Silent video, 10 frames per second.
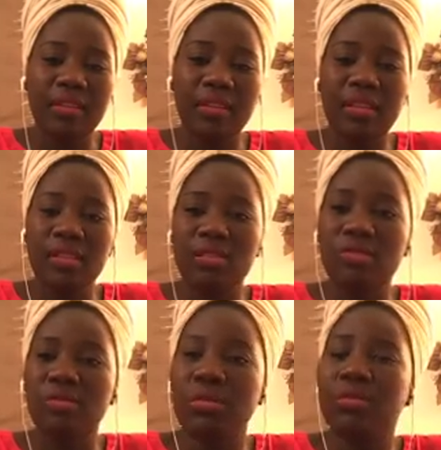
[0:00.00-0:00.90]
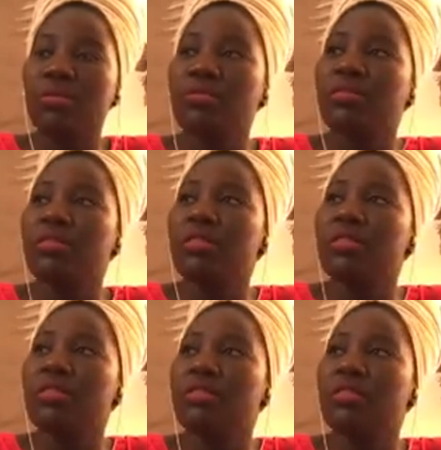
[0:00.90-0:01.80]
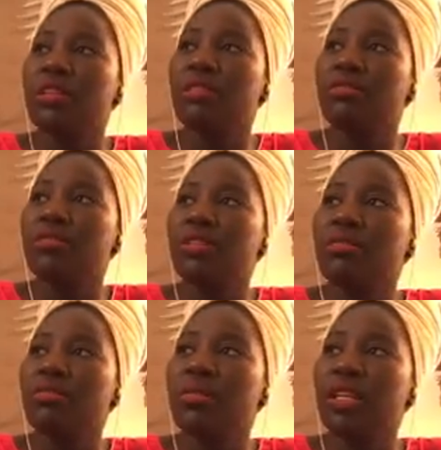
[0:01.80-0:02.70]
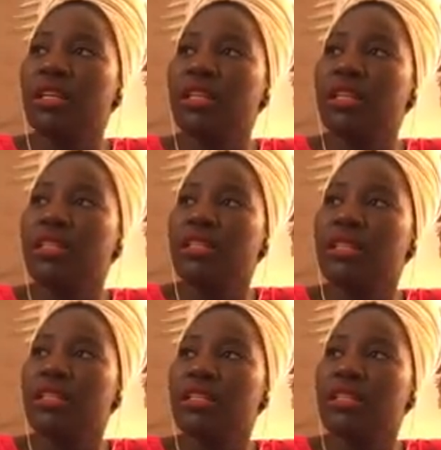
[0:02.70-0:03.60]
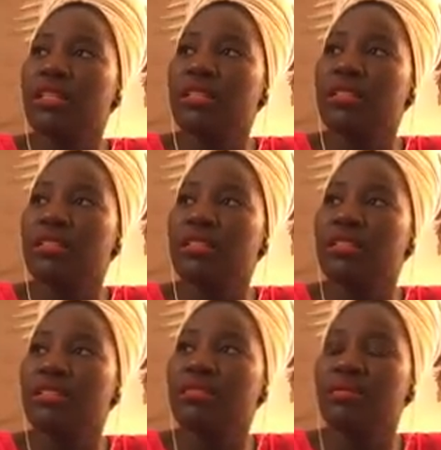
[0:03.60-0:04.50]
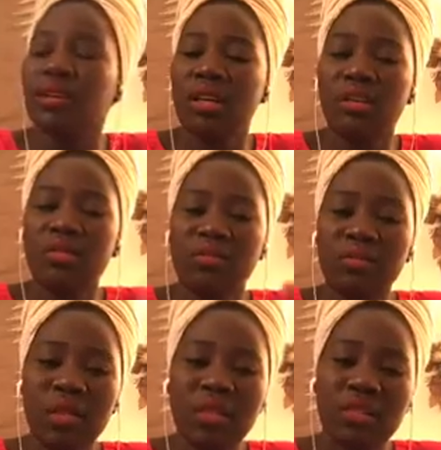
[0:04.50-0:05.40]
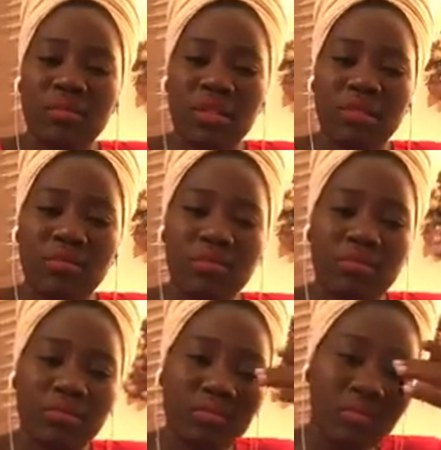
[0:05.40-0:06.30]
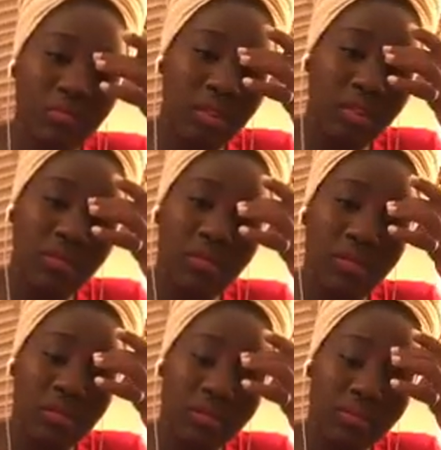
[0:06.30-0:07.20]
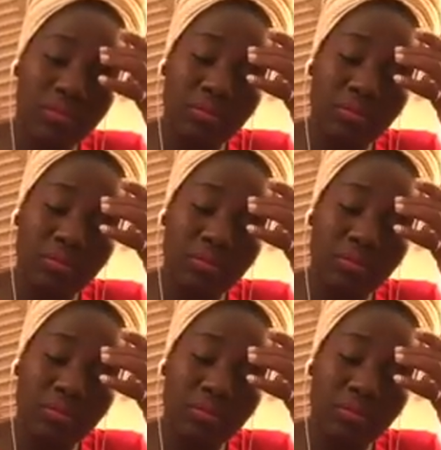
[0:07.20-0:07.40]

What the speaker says: like the situation like a friend of mine had yesterday kind of makes me literally